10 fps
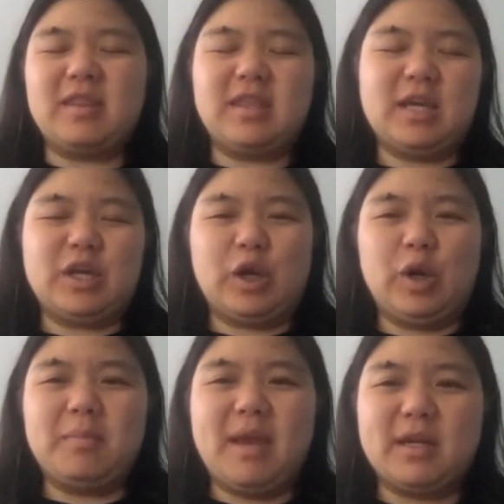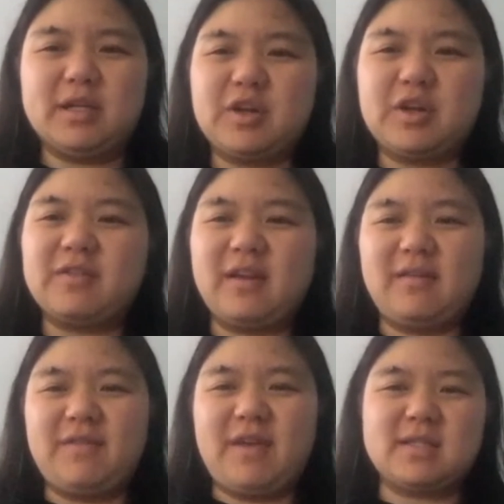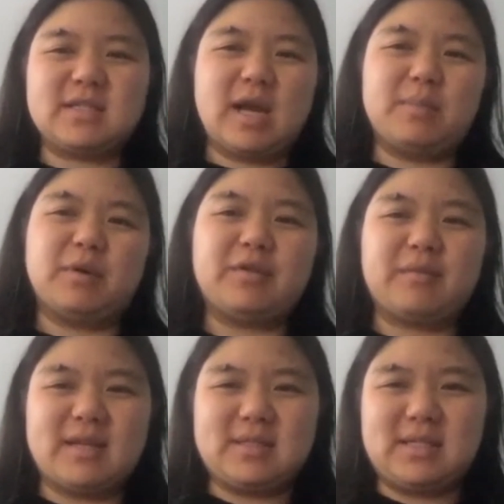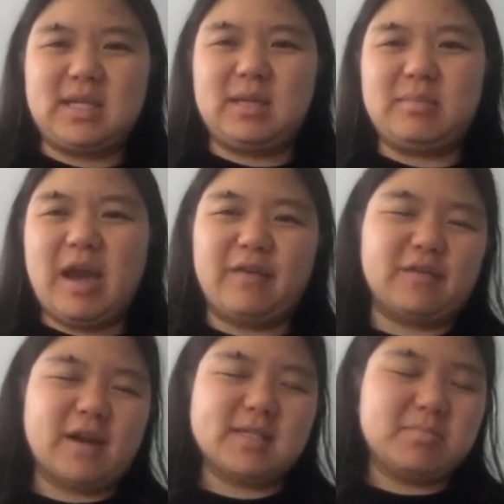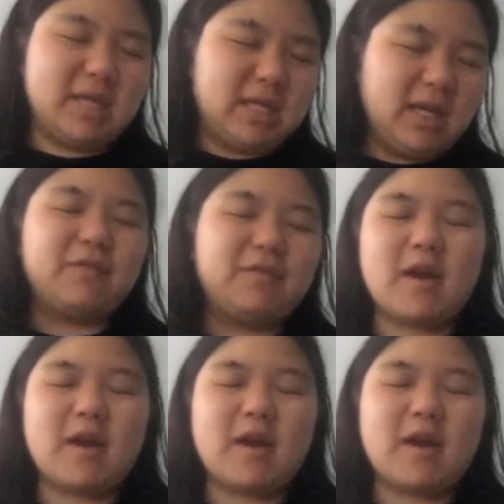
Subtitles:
the current manager of the Advanced Cyber Threats team at Verizon Media.